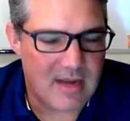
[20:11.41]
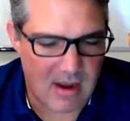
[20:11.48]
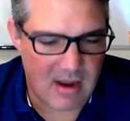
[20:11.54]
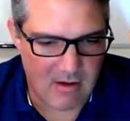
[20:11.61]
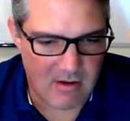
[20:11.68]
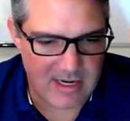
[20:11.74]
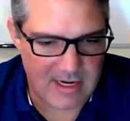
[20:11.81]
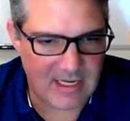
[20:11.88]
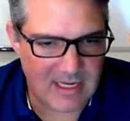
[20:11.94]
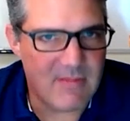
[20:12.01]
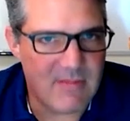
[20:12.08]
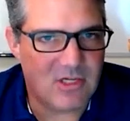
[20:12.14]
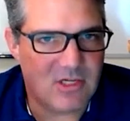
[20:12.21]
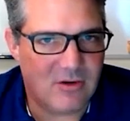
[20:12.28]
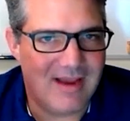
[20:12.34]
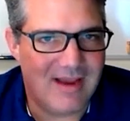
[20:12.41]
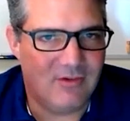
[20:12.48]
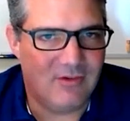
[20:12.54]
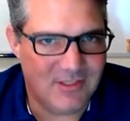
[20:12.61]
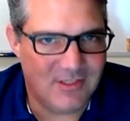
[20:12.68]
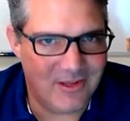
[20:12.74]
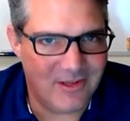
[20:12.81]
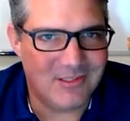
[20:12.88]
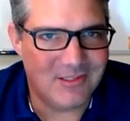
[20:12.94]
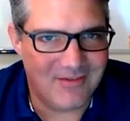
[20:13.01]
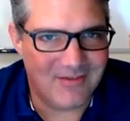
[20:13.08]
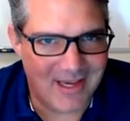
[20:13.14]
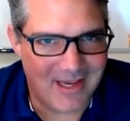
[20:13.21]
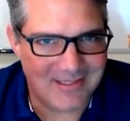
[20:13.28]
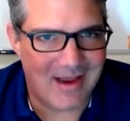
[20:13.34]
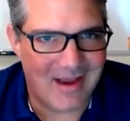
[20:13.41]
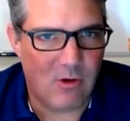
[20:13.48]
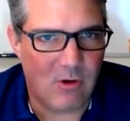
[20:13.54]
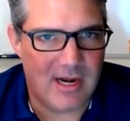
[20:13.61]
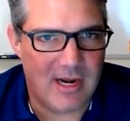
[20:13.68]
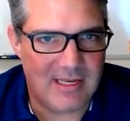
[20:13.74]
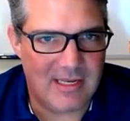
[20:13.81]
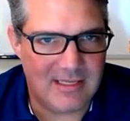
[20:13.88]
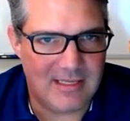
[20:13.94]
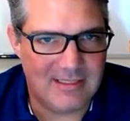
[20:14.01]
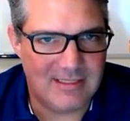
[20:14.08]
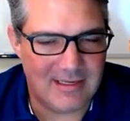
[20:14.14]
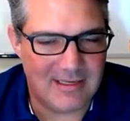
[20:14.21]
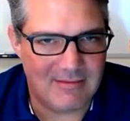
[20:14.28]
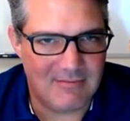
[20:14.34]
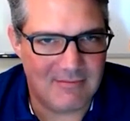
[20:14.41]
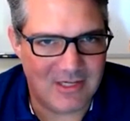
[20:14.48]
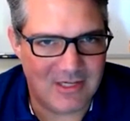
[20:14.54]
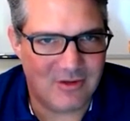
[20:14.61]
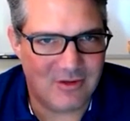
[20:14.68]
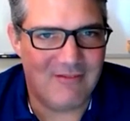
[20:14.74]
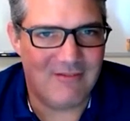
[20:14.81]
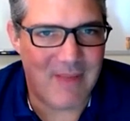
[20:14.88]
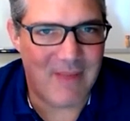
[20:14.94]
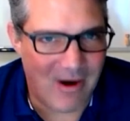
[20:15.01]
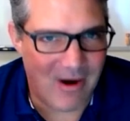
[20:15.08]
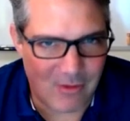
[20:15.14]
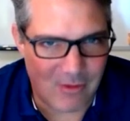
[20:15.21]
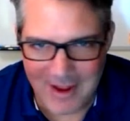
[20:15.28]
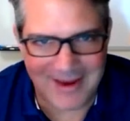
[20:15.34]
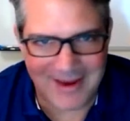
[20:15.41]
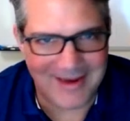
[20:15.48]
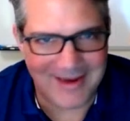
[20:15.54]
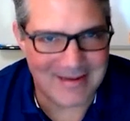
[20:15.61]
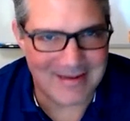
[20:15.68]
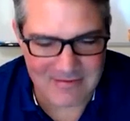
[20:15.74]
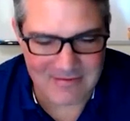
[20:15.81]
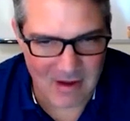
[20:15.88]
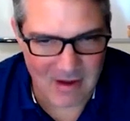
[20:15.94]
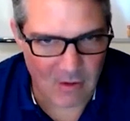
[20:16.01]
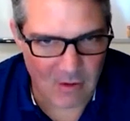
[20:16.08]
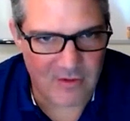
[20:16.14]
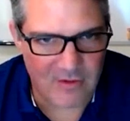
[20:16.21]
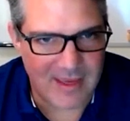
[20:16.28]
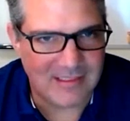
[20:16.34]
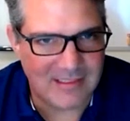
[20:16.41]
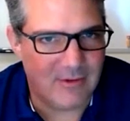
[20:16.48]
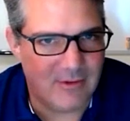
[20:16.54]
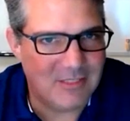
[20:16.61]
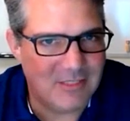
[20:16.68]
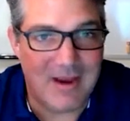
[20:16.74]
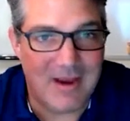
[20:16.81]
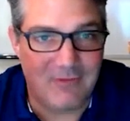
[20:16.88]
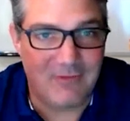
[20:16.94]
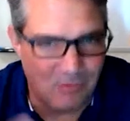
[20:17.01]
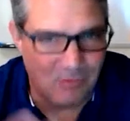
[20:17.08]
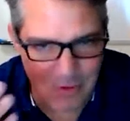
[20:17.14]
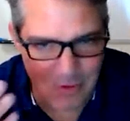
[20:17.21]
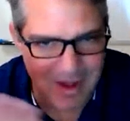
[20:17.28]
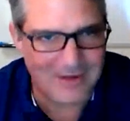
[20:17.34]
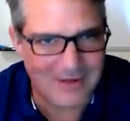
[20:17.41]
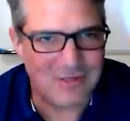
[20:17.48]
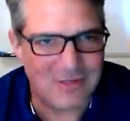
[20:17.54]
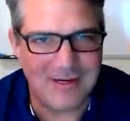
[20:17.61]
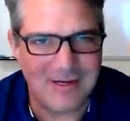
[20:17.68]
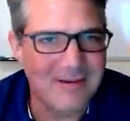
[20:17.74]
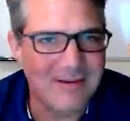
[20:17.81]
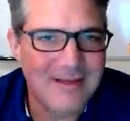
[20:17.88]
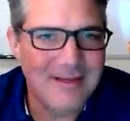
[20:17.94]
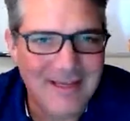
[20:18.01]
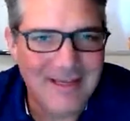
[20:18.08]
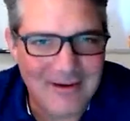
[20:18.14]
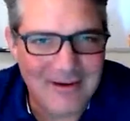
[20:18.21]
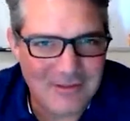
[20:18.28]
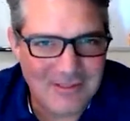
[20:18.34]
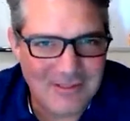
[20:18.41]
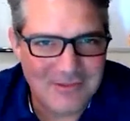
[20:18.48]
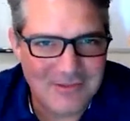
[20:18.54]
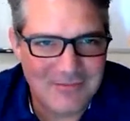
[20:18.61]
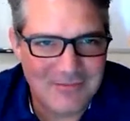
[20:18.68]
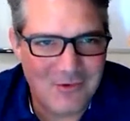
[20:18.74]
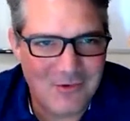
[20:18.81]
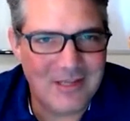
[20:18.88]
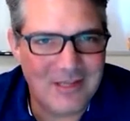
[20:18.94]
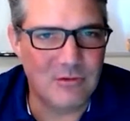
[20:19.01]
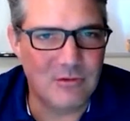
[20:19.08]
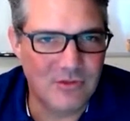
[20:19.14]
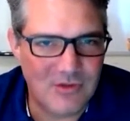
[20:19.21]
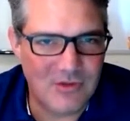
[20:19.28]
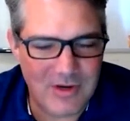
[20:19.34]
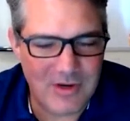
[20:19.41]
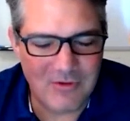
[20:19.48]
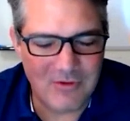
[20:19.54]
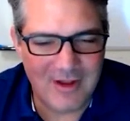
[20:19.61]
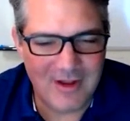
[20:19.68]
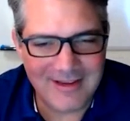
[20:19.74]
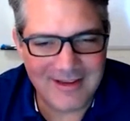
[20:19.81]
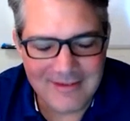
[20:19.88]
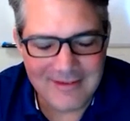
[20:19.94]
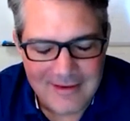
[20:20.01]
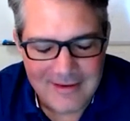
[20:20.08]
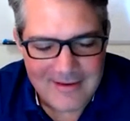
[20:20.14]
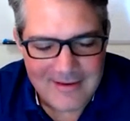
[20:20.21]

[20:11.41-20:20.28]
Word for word: Now, I need to make sure I have resiliency of that tower, and I need to make sure I have power behind it and all the things I would expect for remote monitoring, you know, some, some great tools that we provide.